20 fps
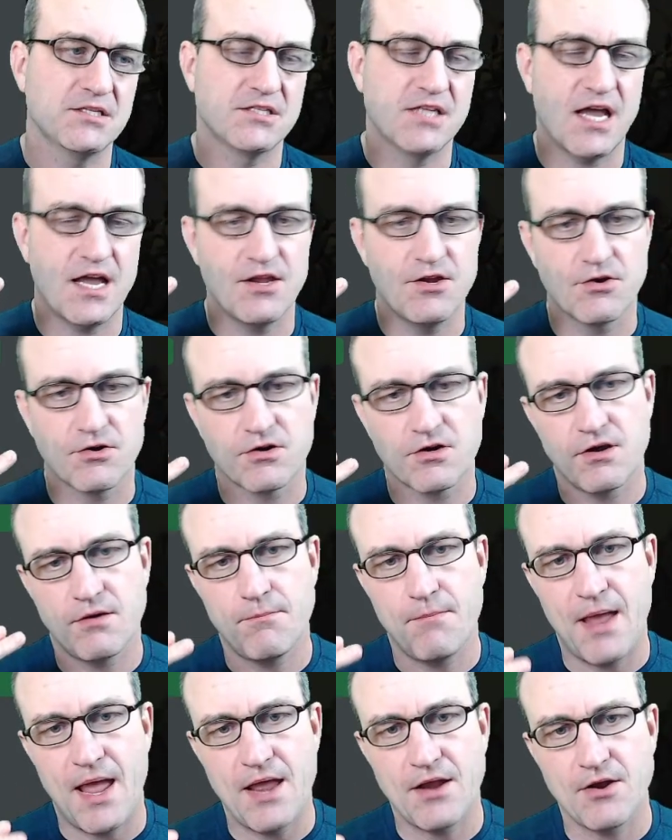that your
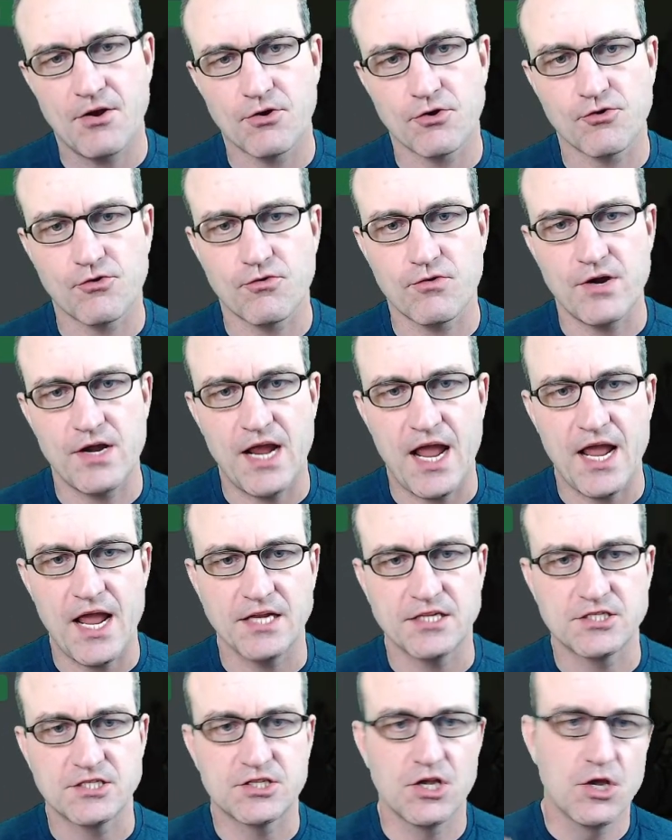commander
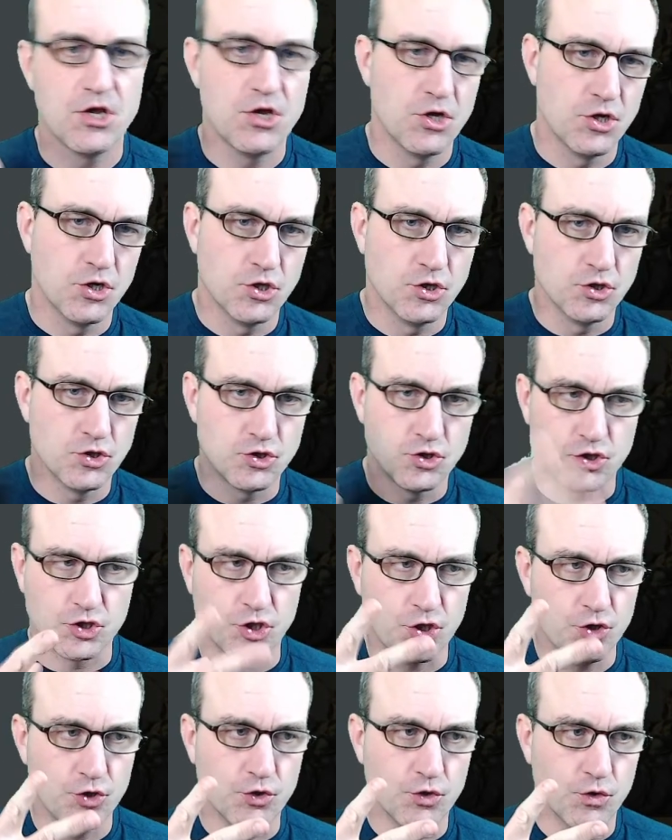creates
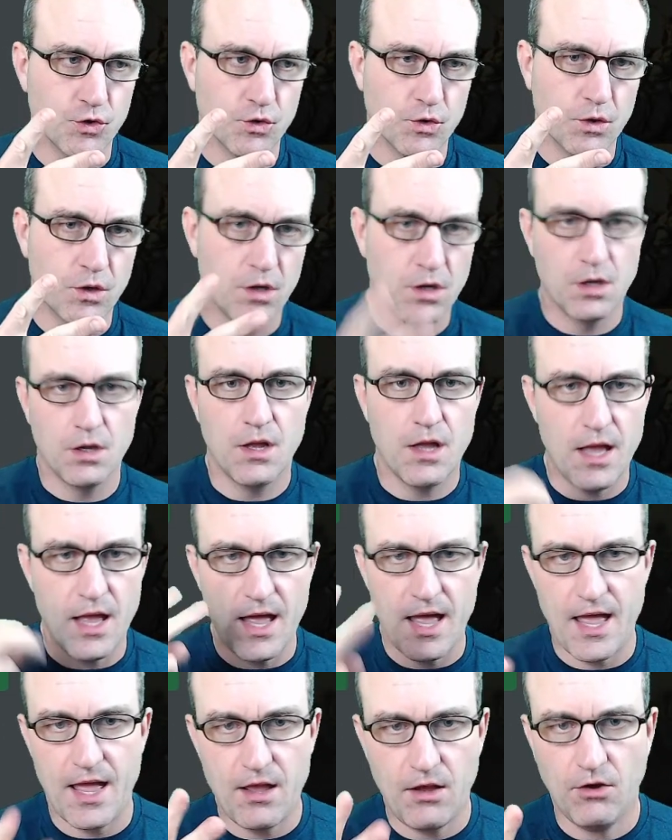2
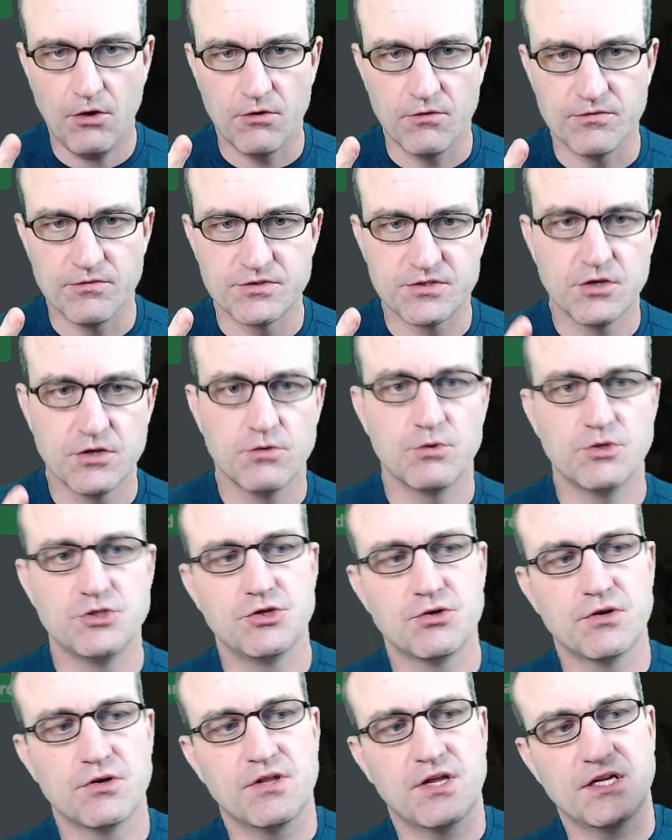elves, which
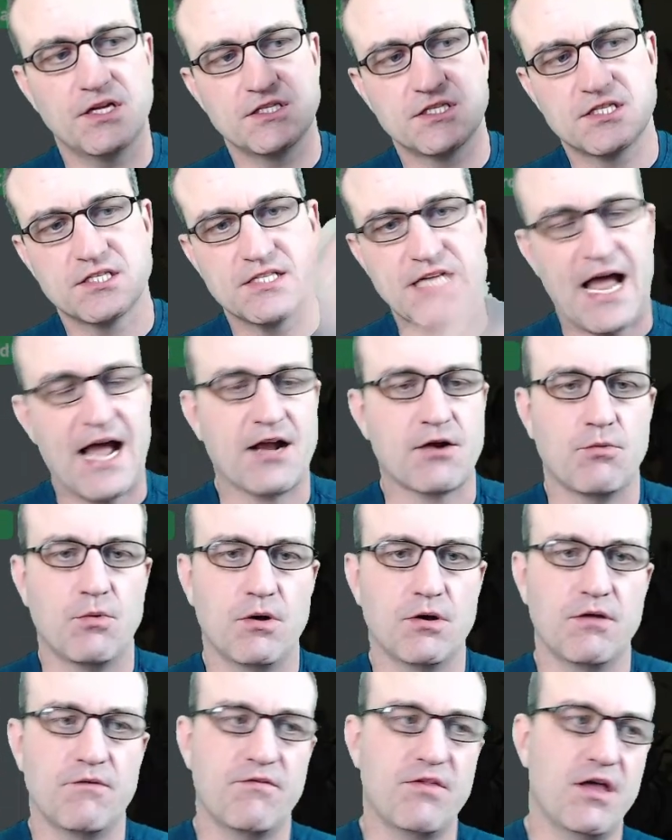you can then sack
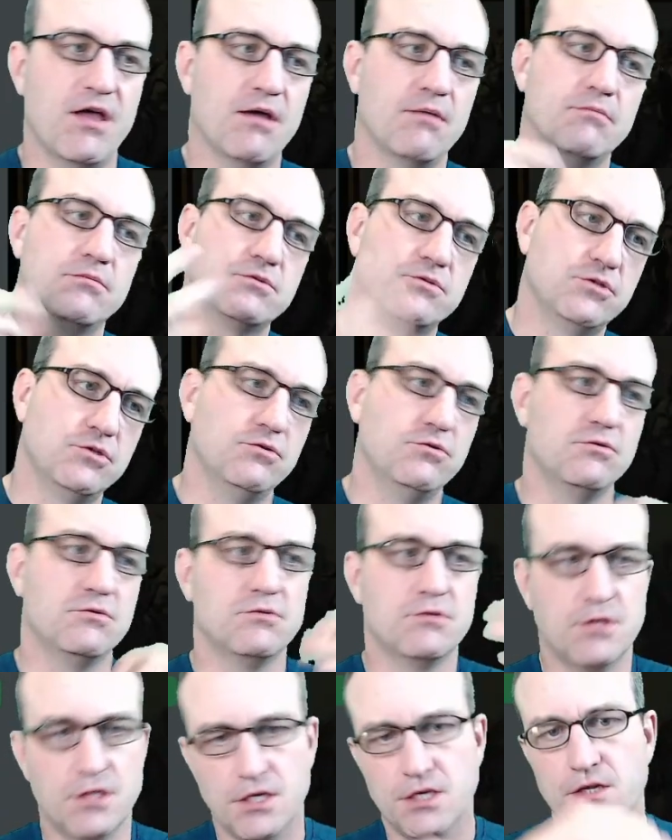one of them.
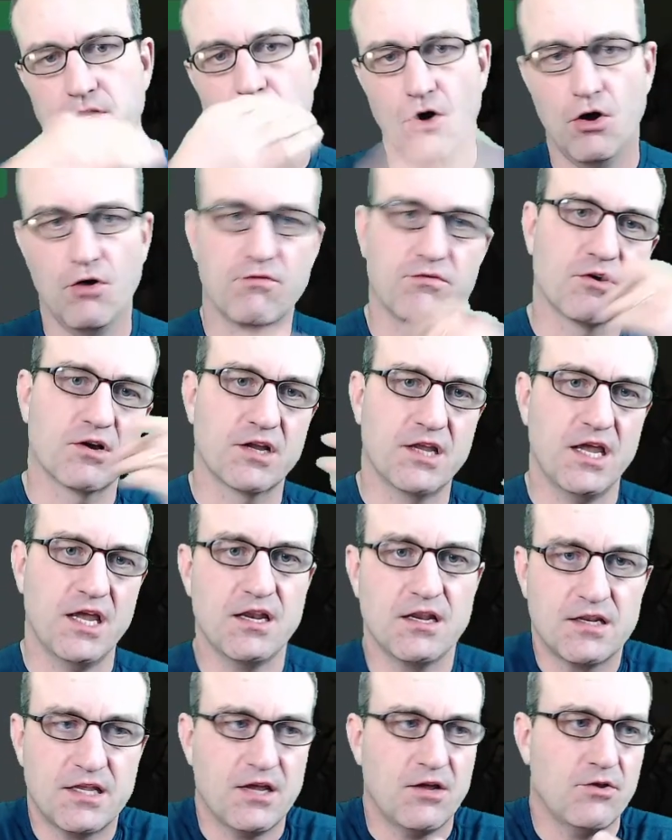Do it over again
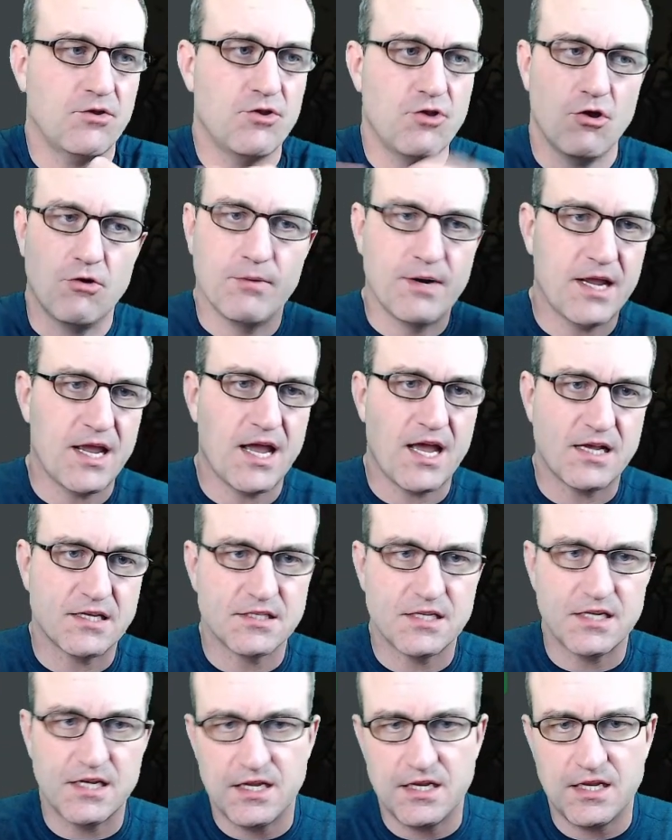until nobody
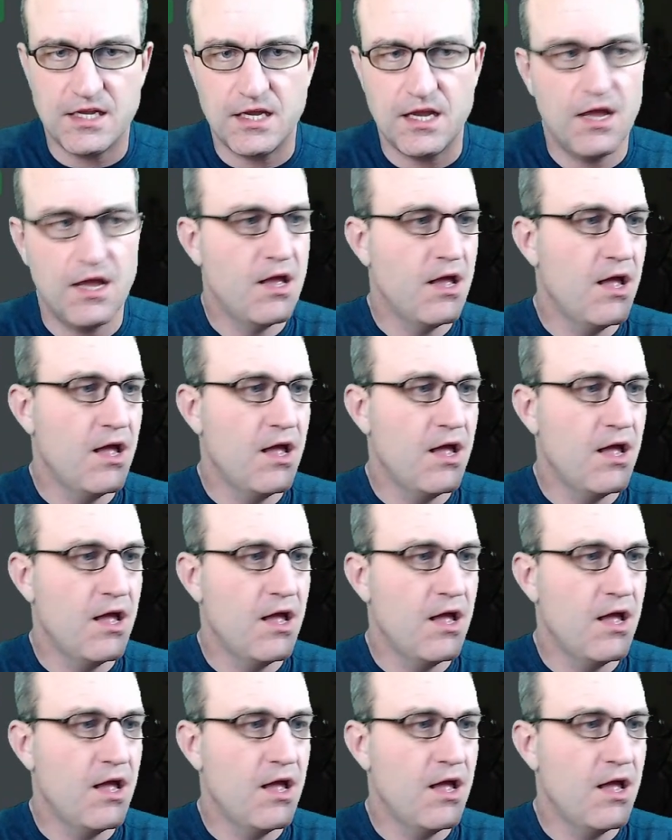has any